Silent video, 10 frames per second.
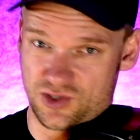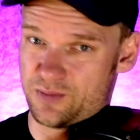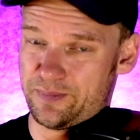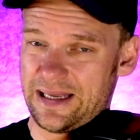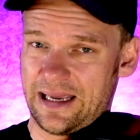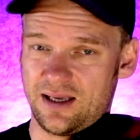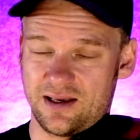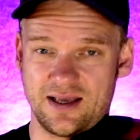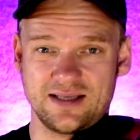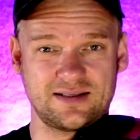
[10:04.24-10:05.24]
you
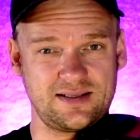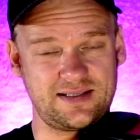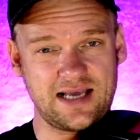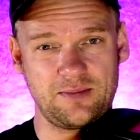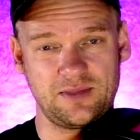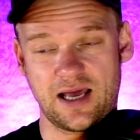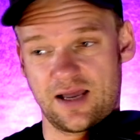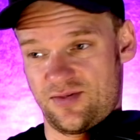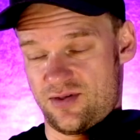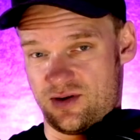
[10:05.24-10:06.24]
play is the same
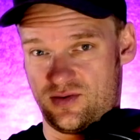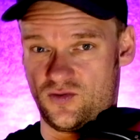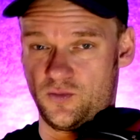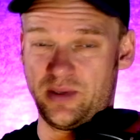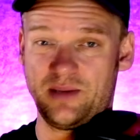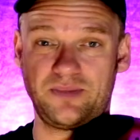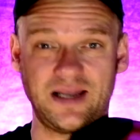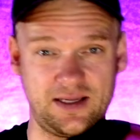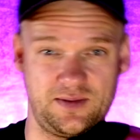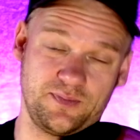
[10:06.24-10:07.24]
like the to be
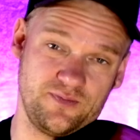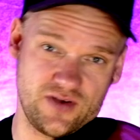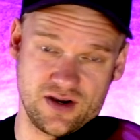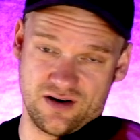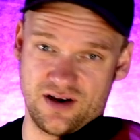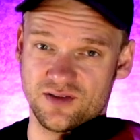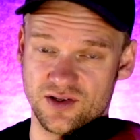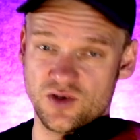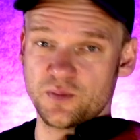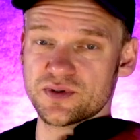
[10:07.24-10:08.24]
played finger in the
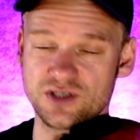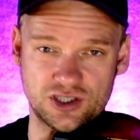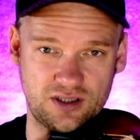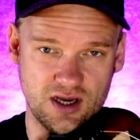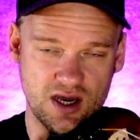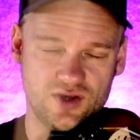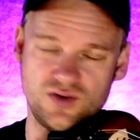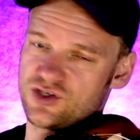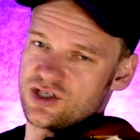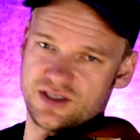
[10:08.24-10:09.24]
new position,
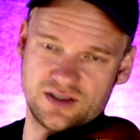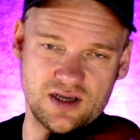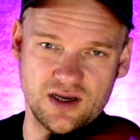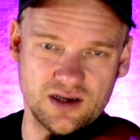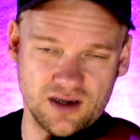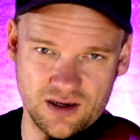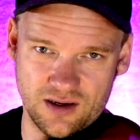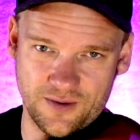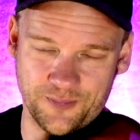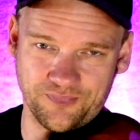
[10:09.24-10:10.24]
you just
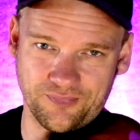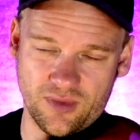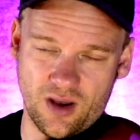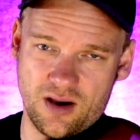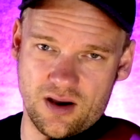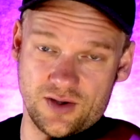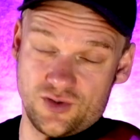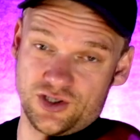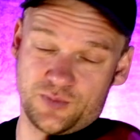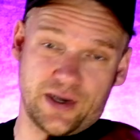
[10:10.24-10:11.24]

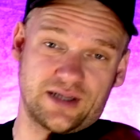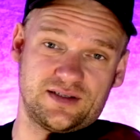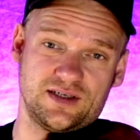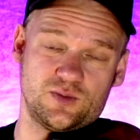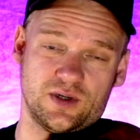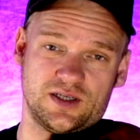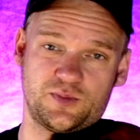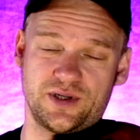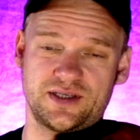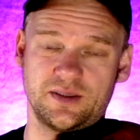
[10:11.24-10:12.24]
practice this one. It's
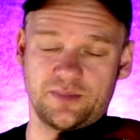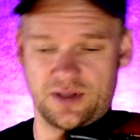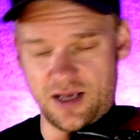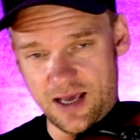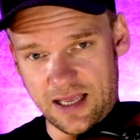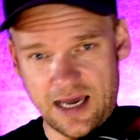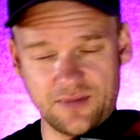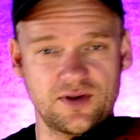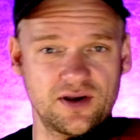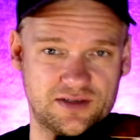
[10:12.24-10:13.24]
pretty simple.
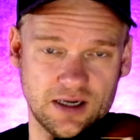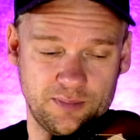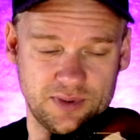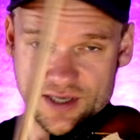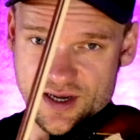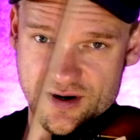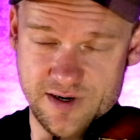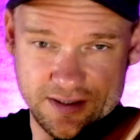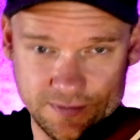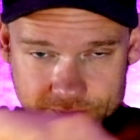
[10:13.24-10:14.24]
Again, the example here is,